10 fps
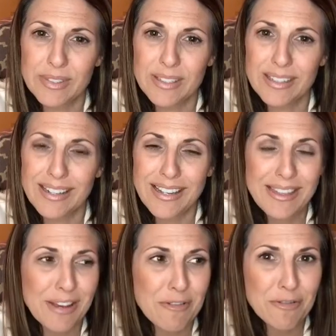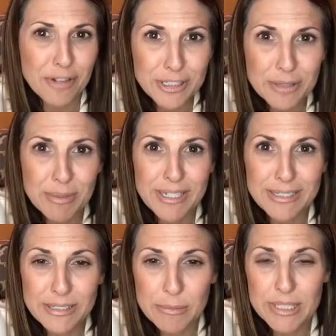again, that friendship and
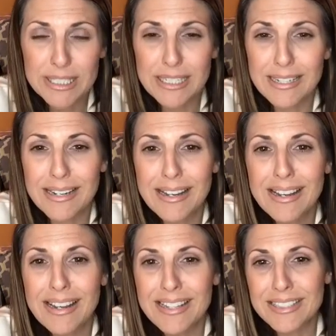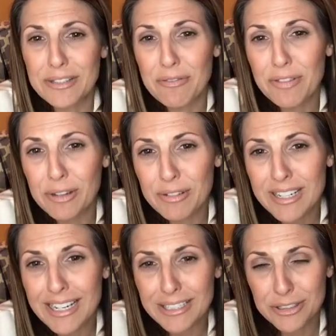intimacy is the
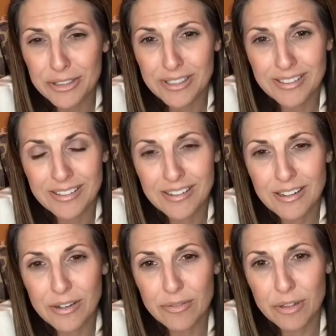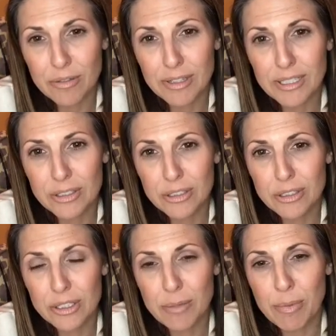foundation of your
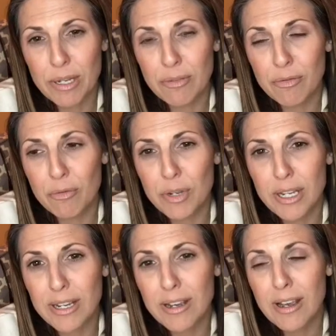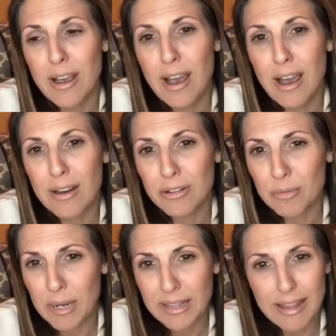relationship. And if we
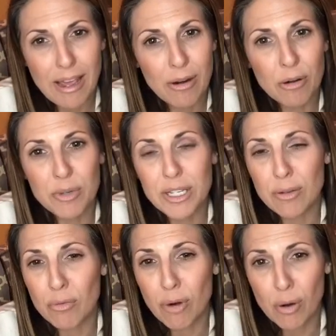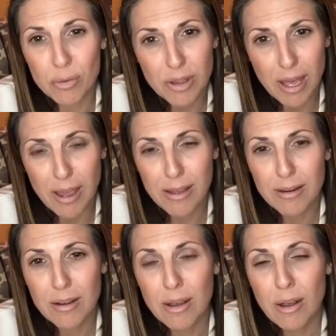undermine that, or we erode that
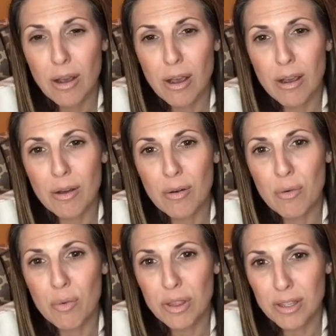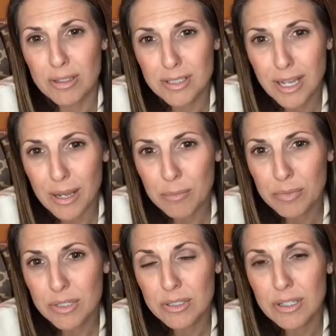with contempt,
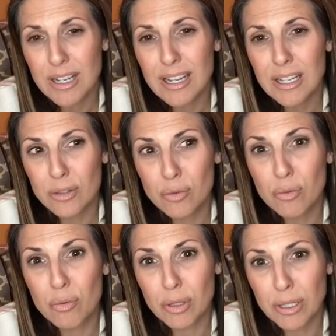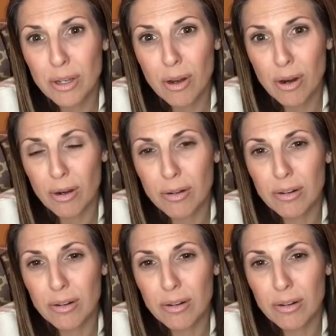it's really hard